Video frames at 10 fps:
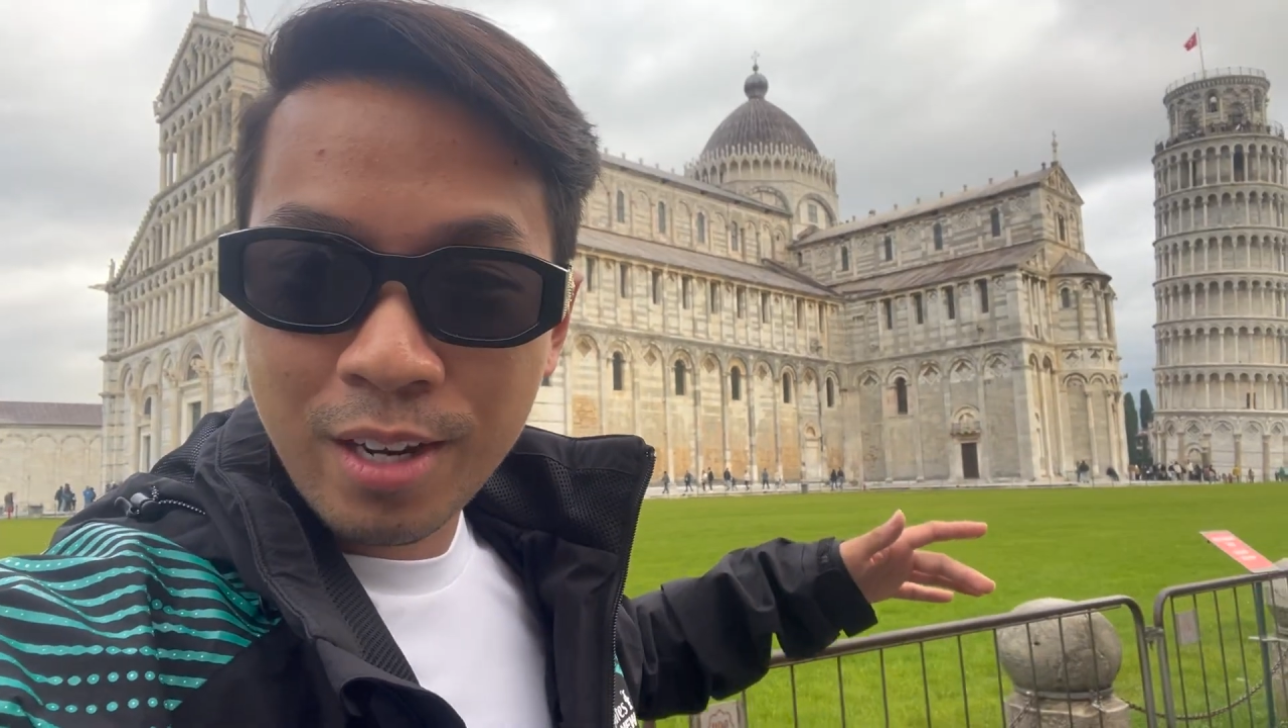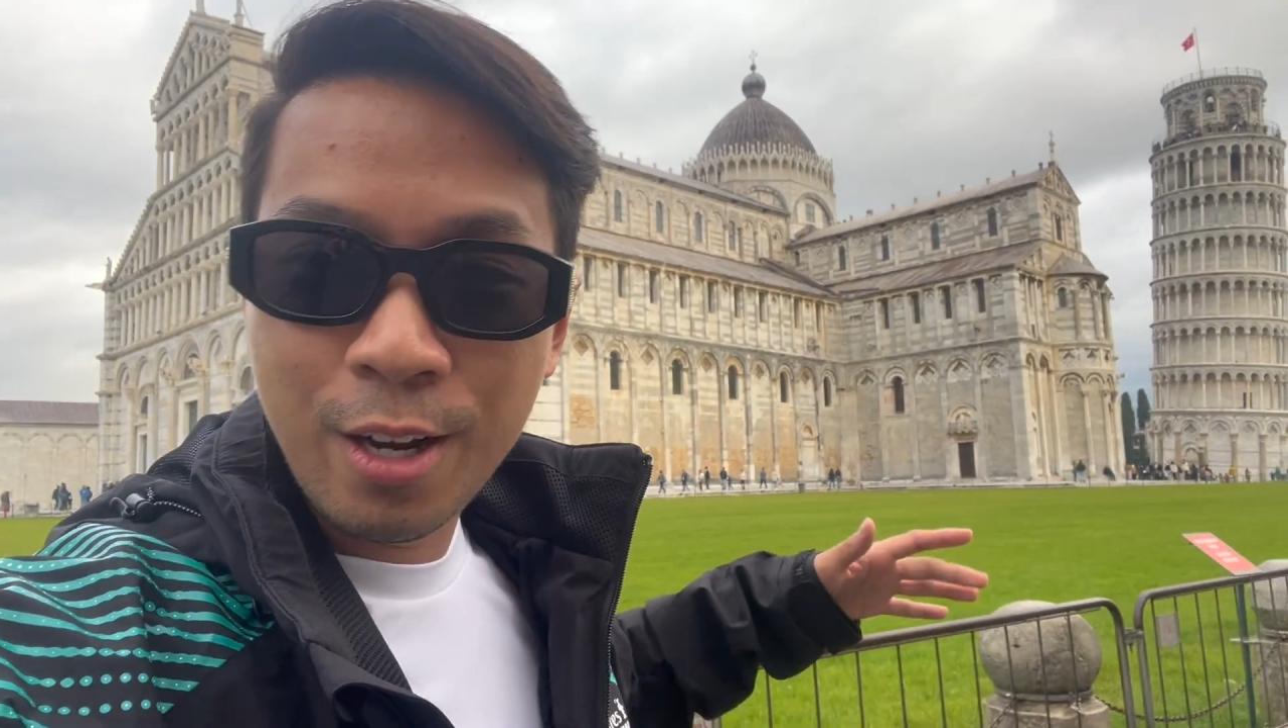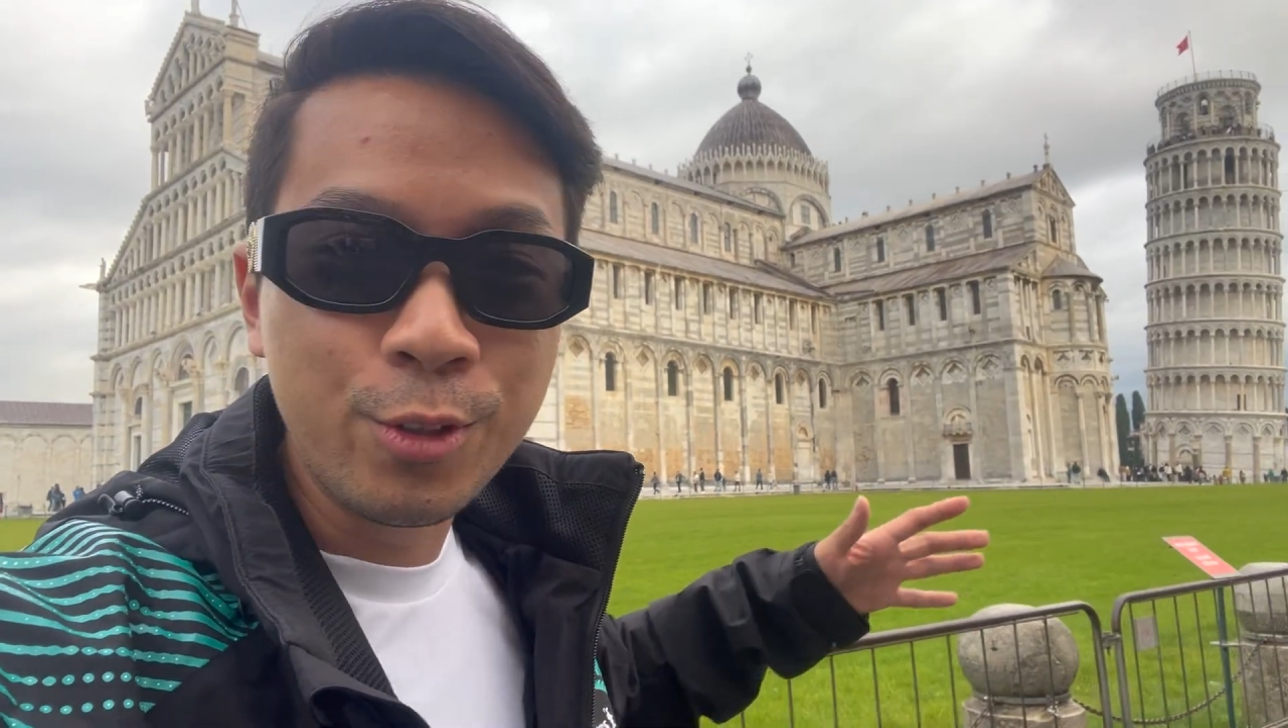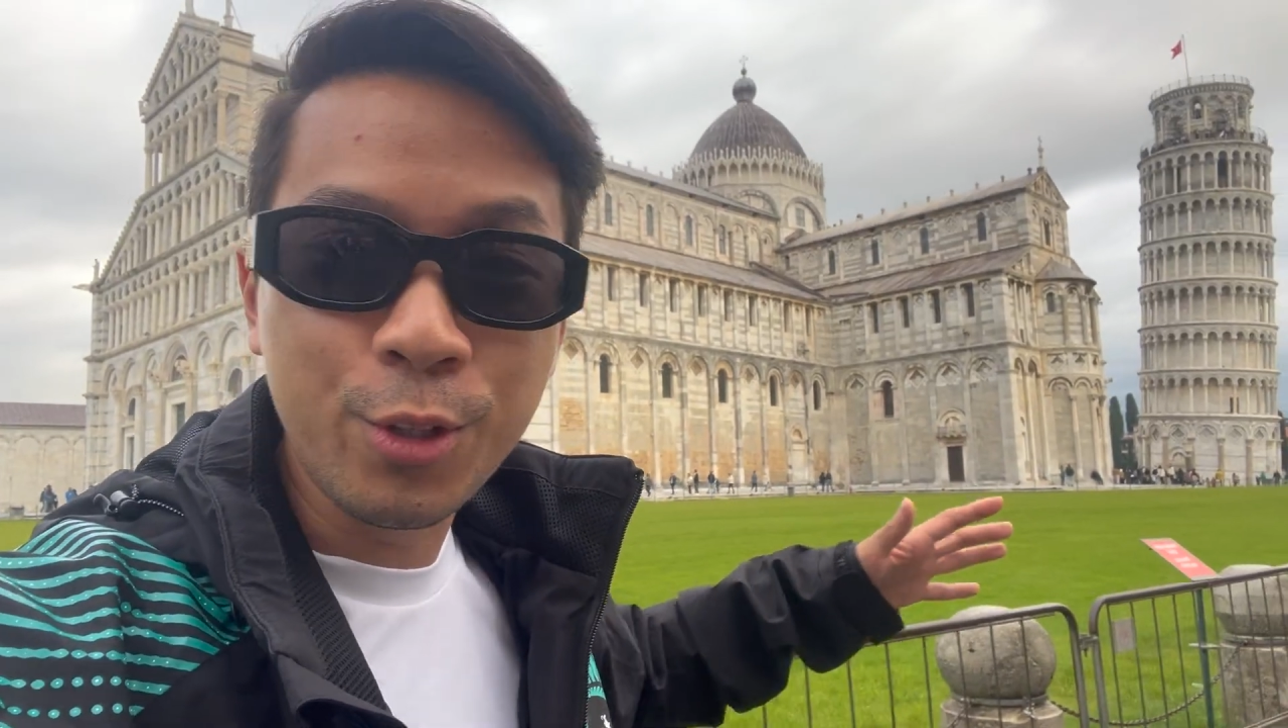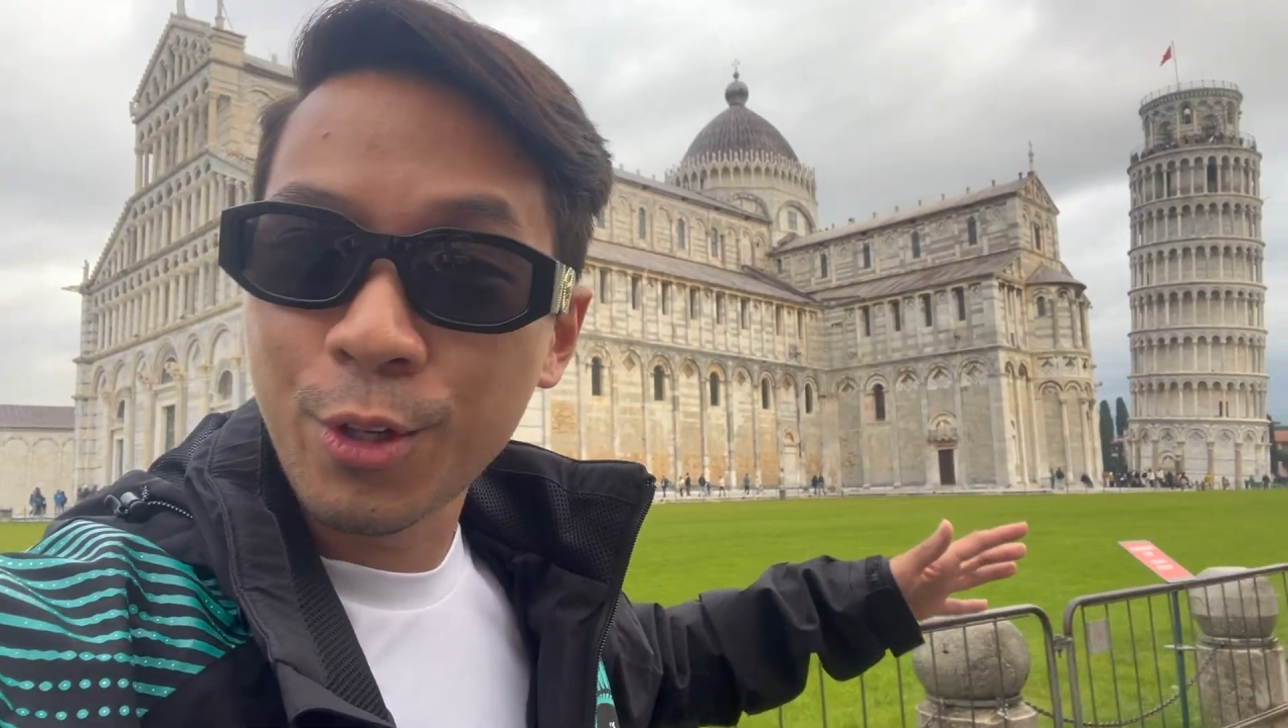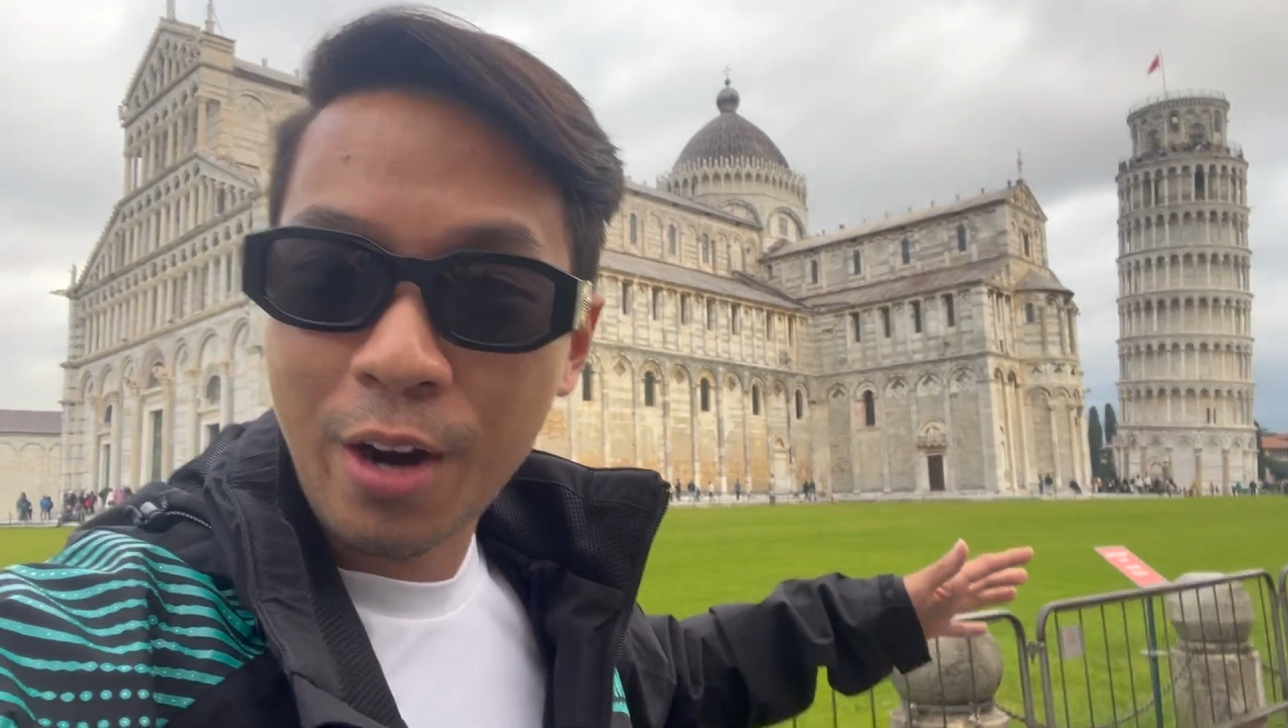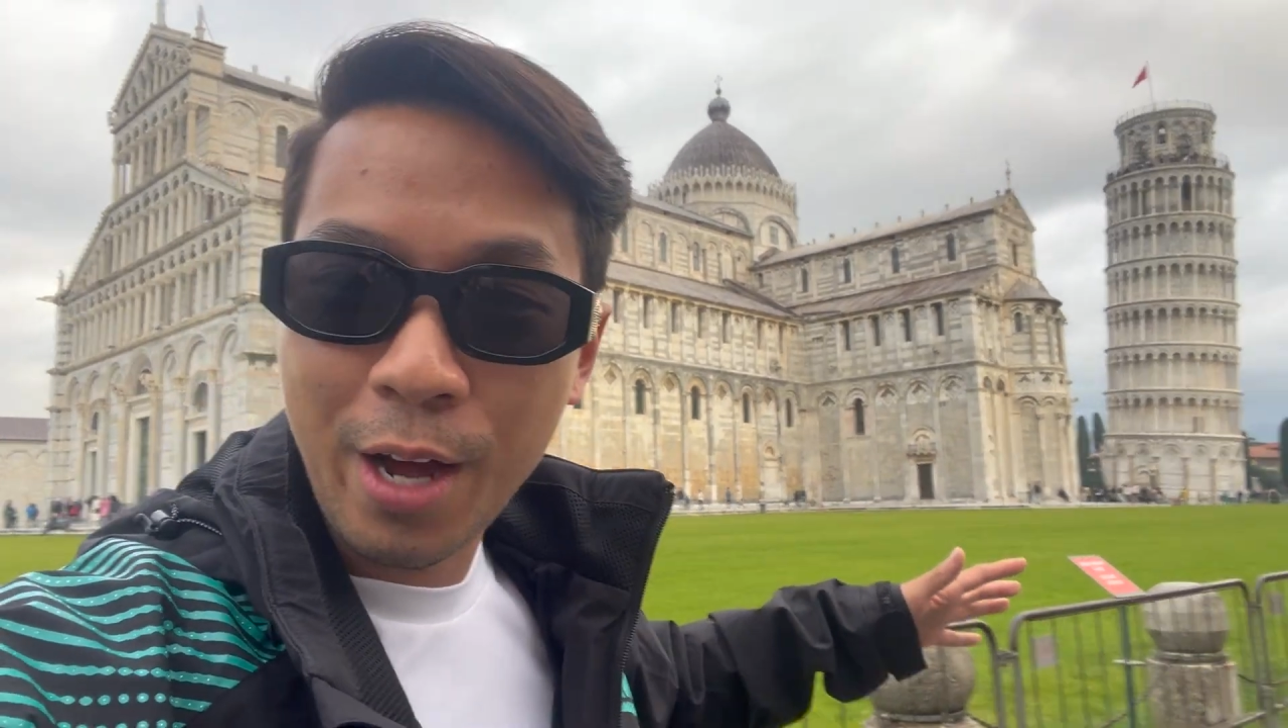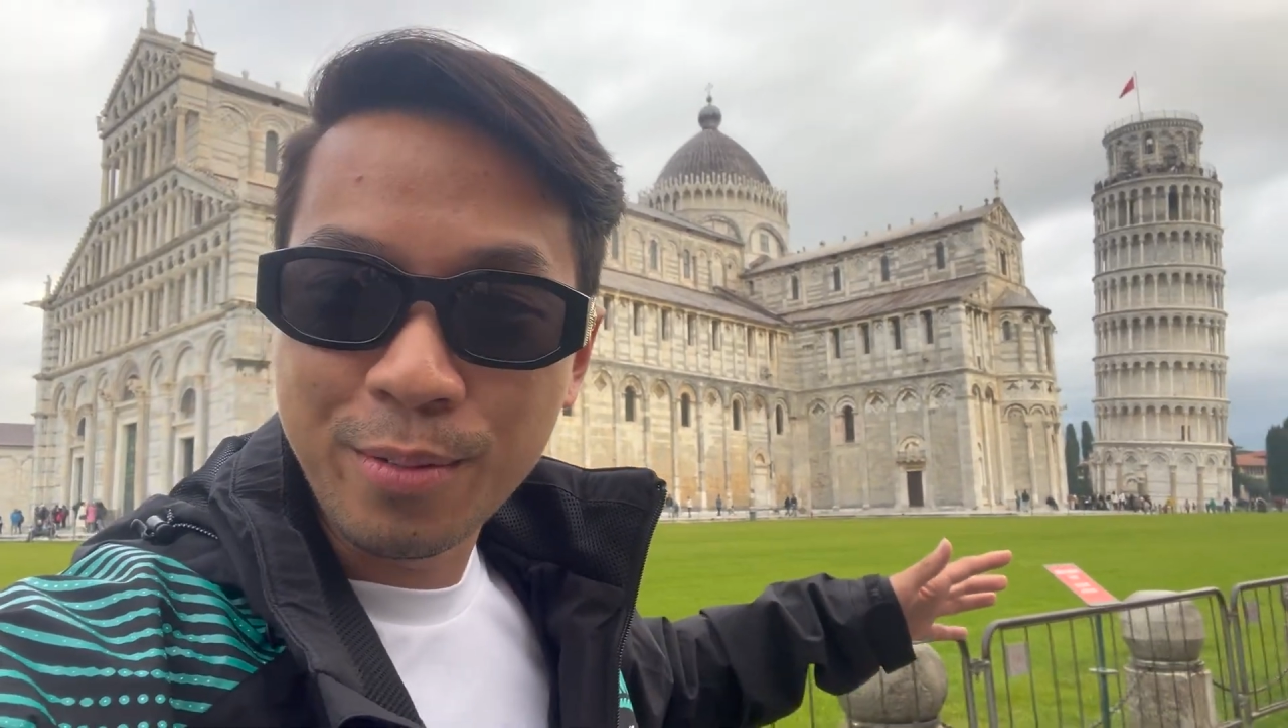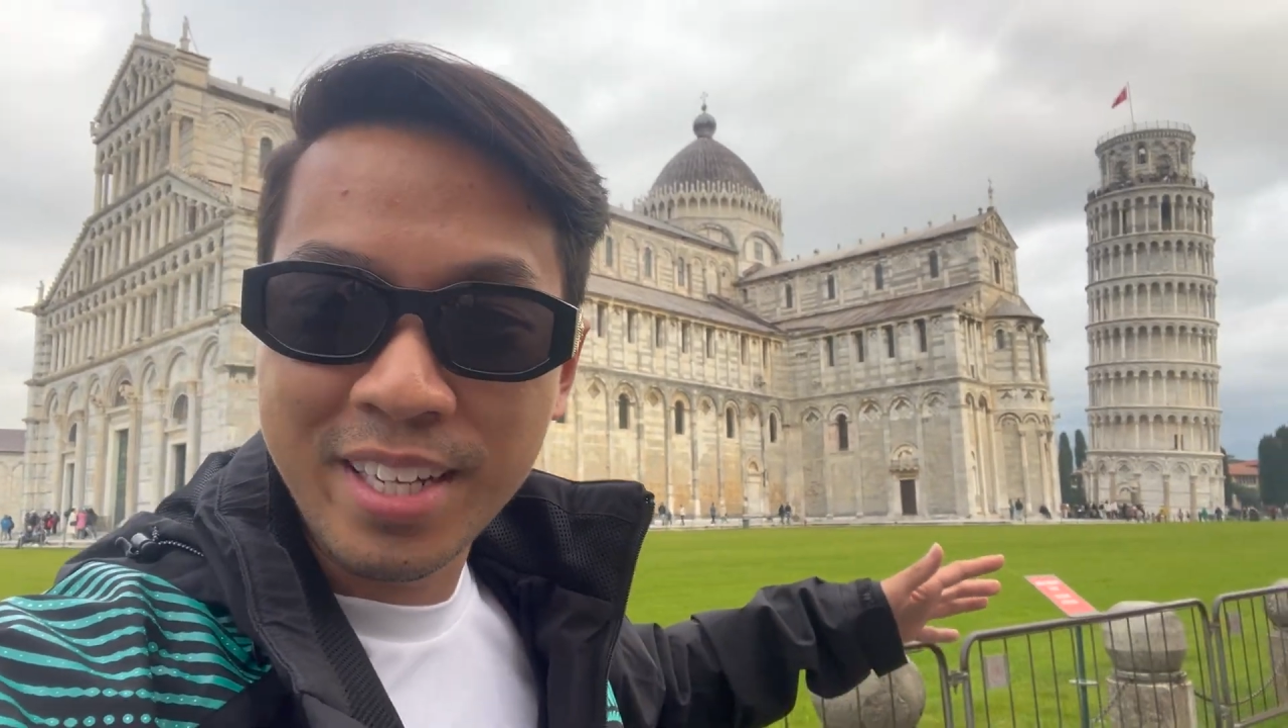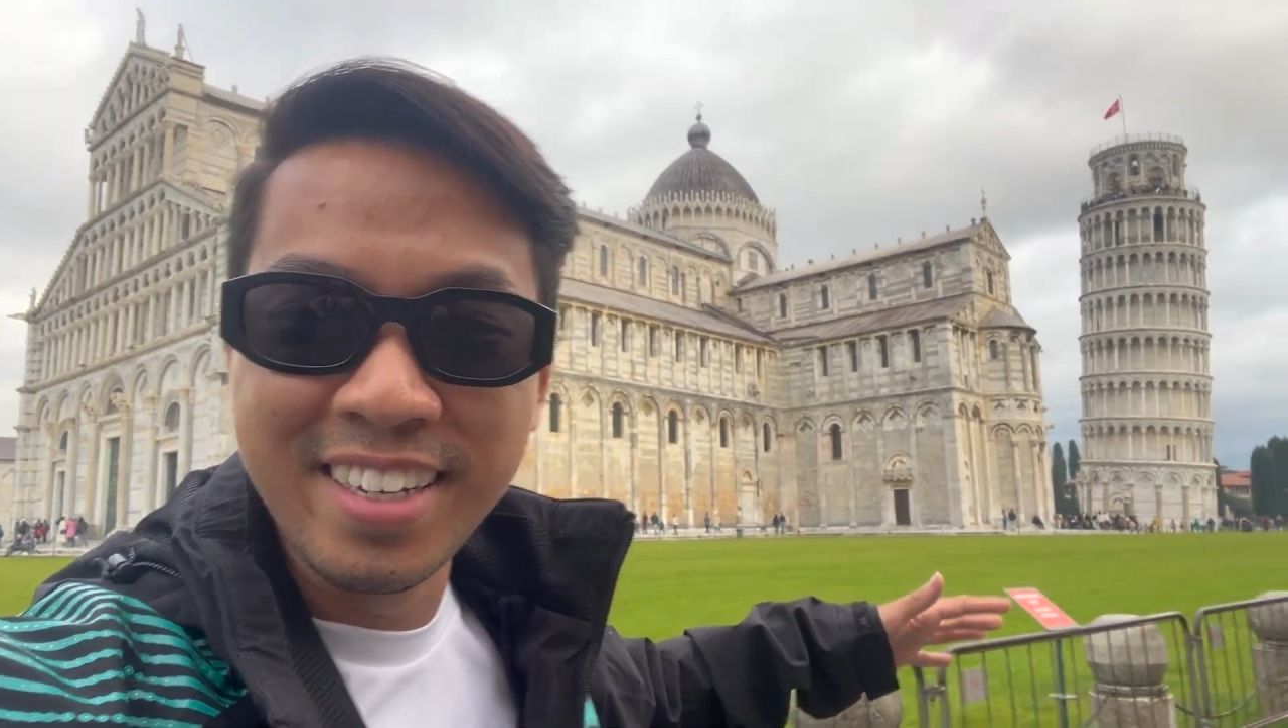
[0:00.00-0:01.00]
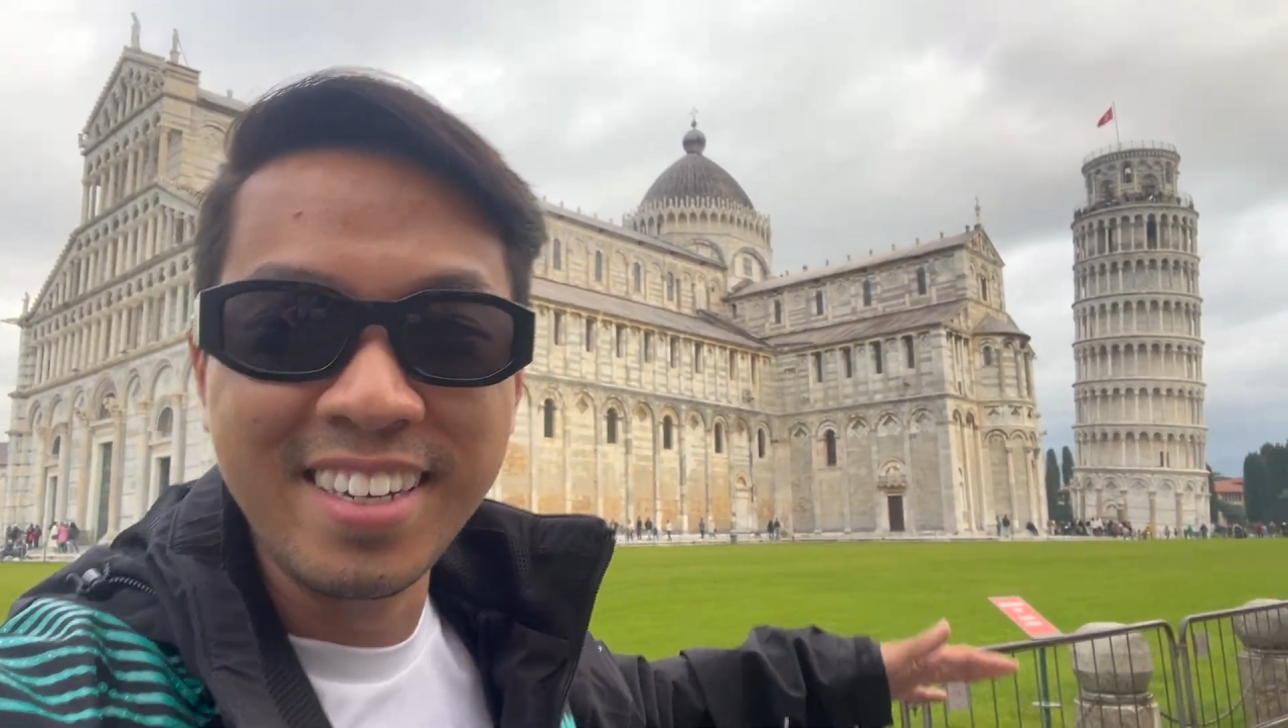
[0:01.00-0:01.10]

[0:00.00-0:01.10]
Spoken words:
and enjoy the grounds.